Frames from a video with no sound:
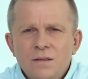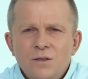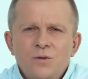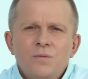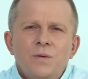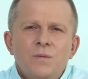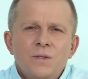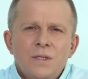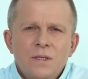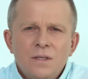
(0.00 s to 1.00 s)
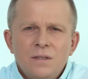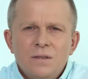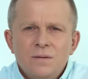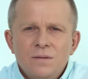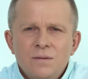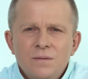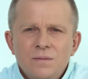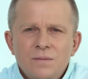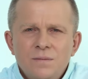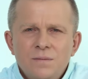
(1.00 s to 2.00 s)
Who are we after that?
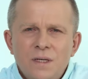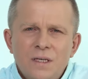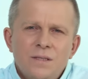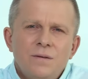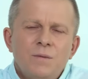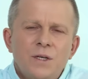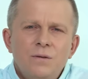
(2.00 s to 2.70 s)
Are we human